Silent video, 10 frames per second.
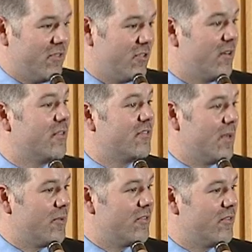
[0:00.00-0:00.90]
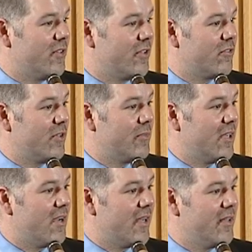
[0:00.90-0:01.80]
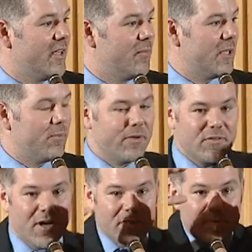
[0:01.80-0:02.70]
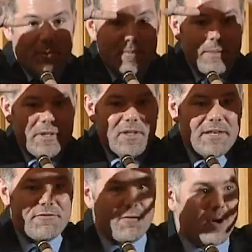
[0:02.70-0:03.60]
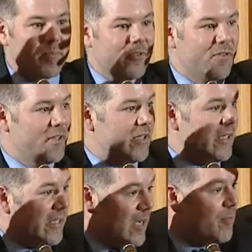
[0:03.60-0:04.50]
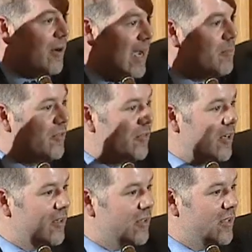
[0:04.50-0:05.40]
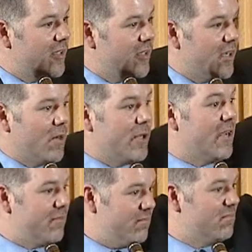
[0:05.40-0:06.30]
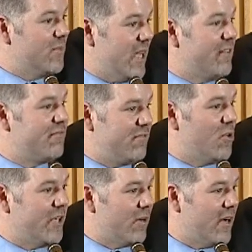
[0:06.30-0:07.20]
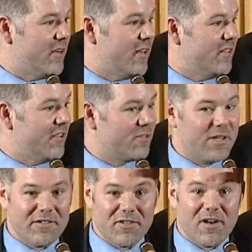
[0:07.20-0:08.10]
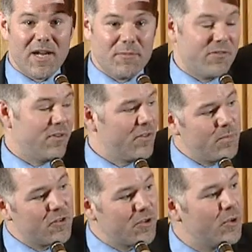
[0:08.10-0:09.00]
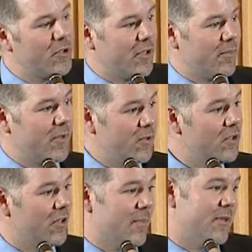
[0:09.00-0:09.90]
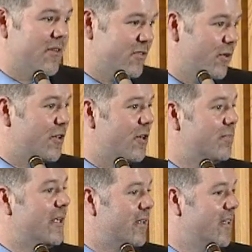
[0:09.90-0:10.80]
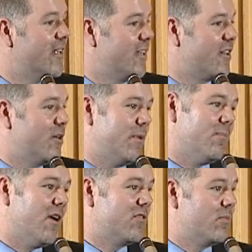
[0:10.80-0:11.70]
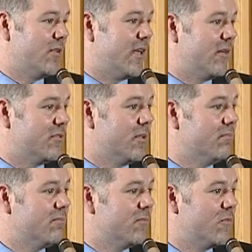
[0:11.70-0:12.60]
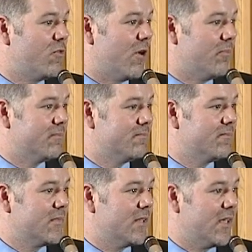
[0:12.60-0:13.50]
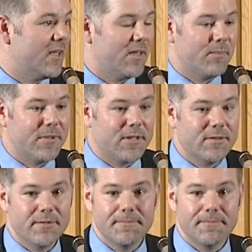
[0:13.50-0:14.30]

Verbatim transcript: the surface temperatures are extremely hot. People have talked about maybe life forms in the upper atmosphere. We have life floating around on dust grains in our atmosphere. It's much cooler up there, so it could be possible to have some form up there.